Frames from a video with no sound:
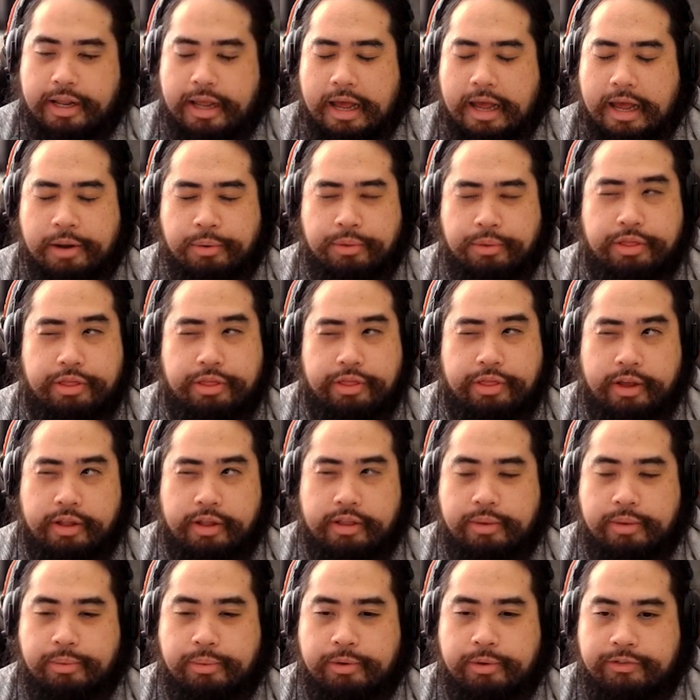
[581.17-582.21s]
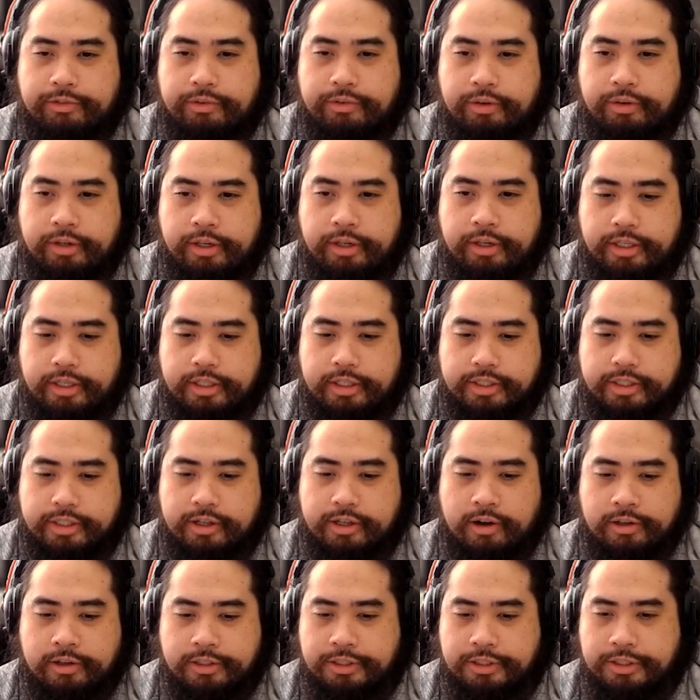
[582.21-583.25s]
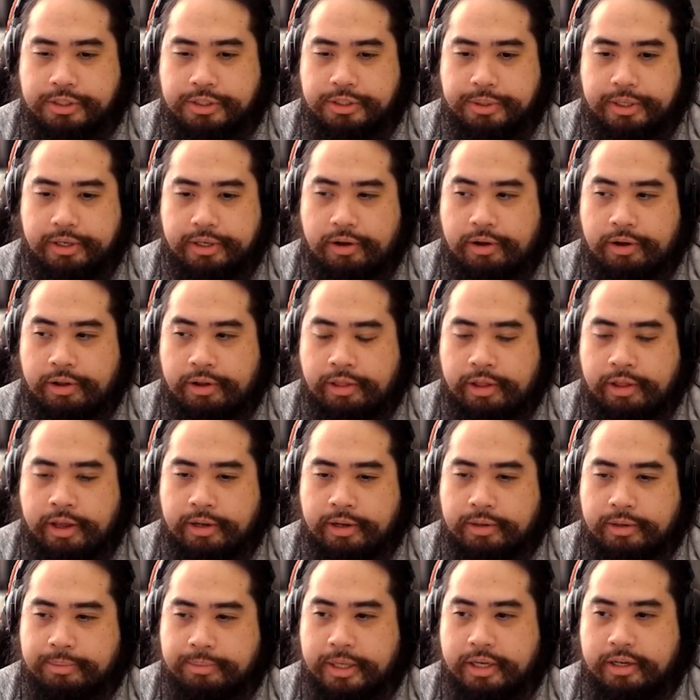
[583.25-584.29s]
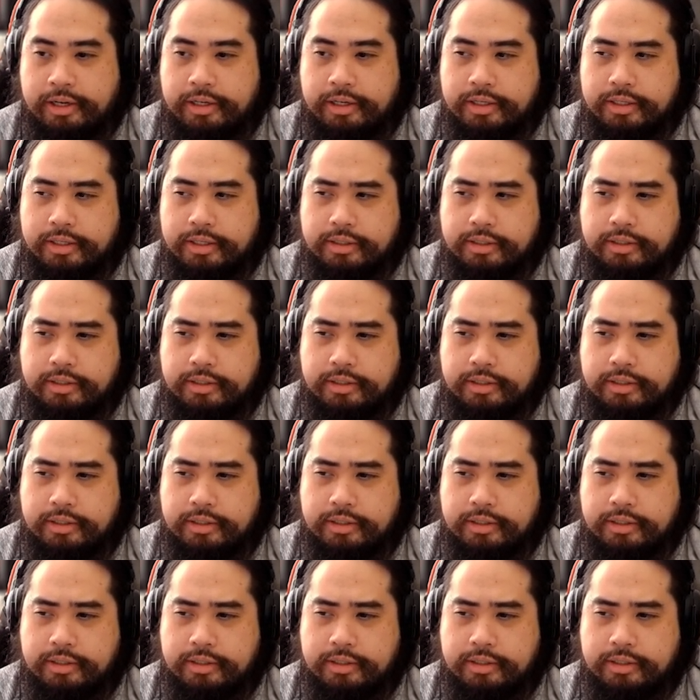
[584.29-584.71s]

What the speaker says: don't think they would fully just concentrate on that, because